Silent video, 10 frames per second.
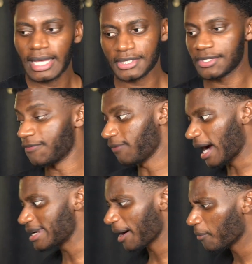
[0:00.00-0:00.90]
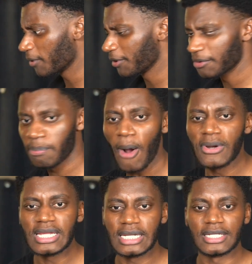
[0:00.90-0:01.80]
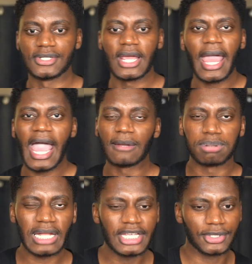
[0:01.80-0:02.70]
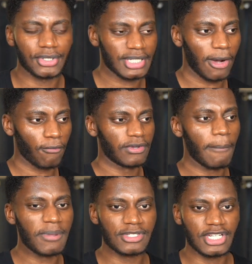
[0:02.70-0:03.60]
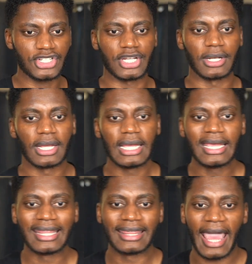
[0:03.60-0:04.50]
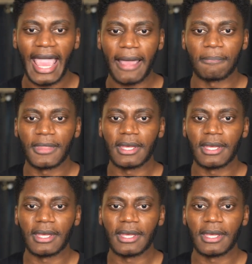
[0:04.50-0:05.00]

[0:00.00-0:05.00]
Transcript: is to find out where your opponent is and place yourself in a position that